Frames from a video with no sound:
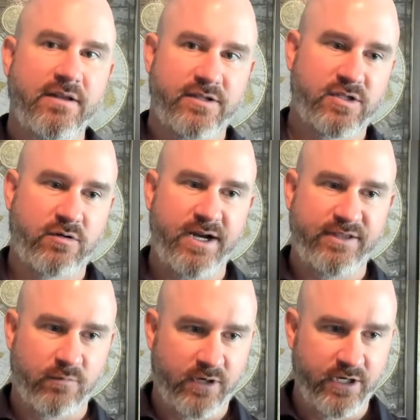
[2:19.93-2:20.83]
This is
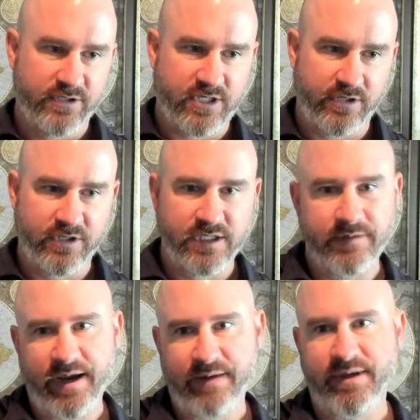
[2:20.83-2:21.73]
great that we're going to start using
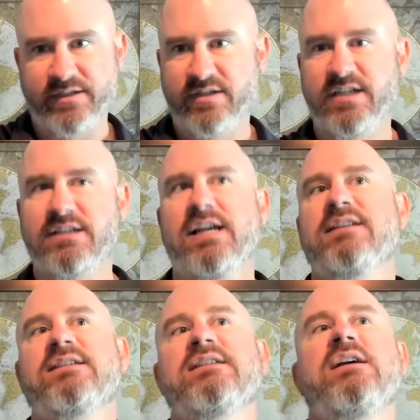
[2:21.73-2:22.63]
Demandbase or 6
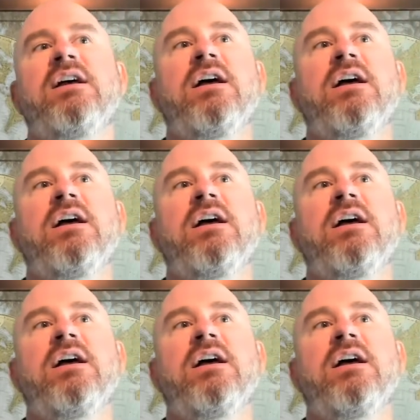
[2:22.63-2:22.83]
Sense.